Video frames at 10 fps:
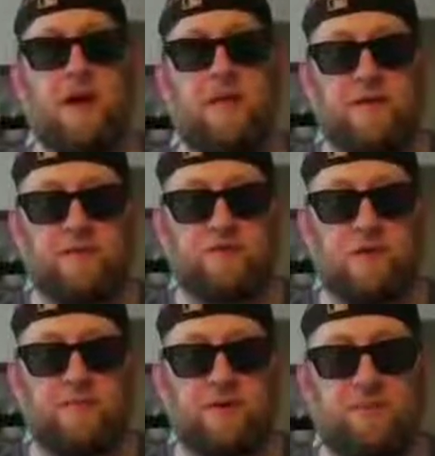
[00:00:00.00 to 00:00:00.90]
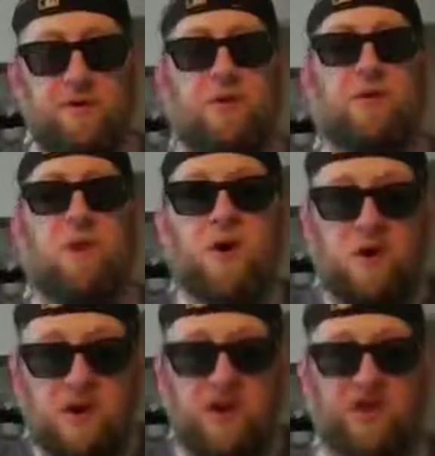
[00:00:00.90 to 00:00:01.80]
And then you drop it into boiling
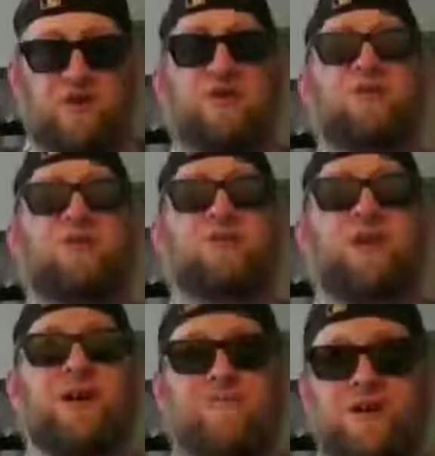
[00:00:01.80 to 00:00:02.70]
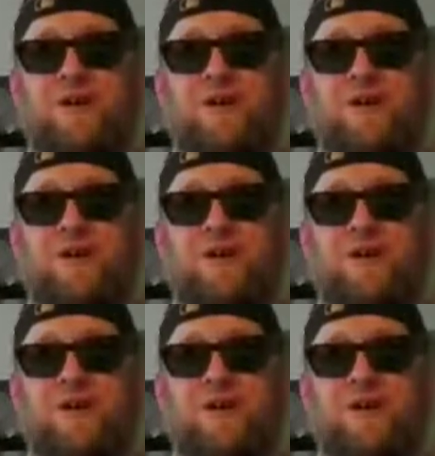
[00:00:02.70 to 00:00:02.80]
water and it curls up